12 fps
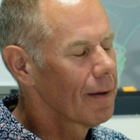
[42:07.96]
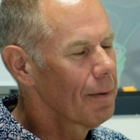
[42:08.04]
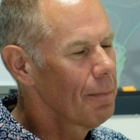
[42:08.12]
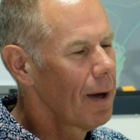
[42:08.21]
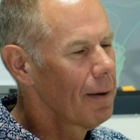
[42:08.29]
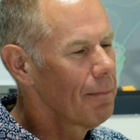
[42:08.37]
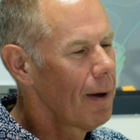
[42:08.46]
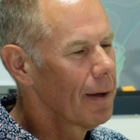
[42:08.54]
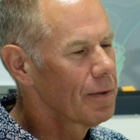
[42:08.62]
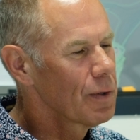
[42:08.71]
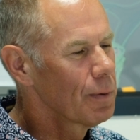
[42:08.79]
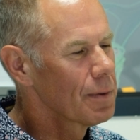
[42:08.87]
my
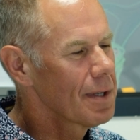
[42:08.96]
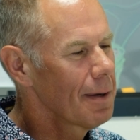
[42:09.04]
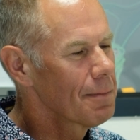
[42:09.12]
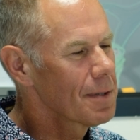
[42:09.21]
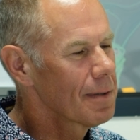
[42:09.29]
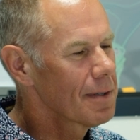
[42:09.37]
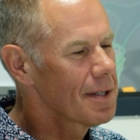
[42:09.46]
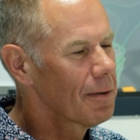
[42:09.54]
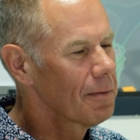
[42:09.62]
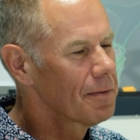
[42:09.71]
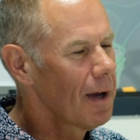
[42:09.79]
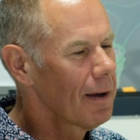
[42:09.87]
2 attempts at
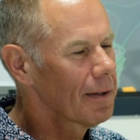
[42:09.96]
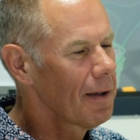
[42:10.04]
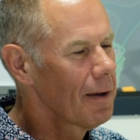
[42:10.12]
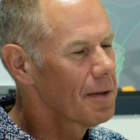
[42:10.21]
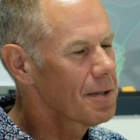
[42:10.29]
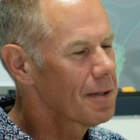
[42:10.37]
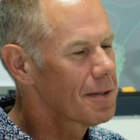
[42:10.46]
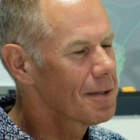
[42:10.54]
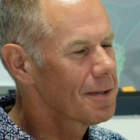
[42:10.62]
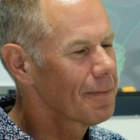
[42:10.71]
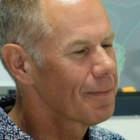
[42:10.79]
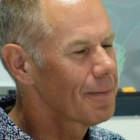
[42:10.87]

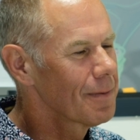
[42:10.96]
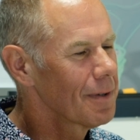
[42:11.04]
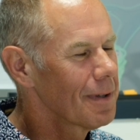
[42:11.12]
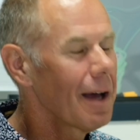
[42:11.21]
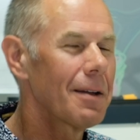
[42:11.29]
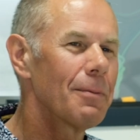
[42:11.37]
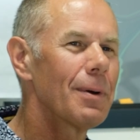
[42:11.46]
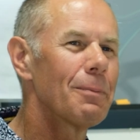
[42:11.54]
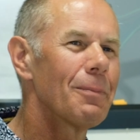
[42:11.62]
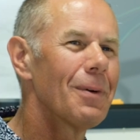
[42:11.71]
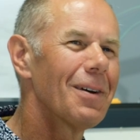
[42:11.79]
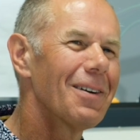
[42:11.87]
self-diagnosis today have been
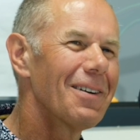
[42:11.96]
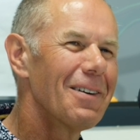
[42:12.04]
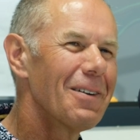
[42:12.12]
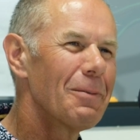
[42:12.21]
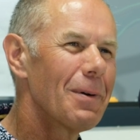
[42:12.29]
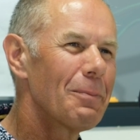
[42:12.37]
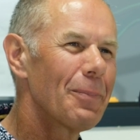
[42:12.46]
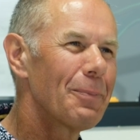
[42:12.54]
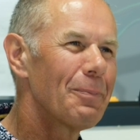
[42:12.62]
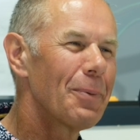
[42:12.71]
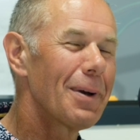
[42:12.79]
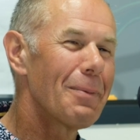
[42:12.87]

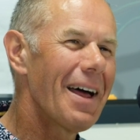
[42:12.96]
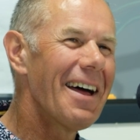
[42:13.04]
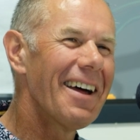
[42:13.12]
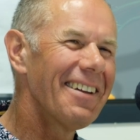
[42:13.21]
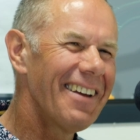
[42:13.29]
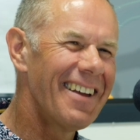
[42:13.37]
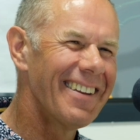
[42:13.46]
pretty bad.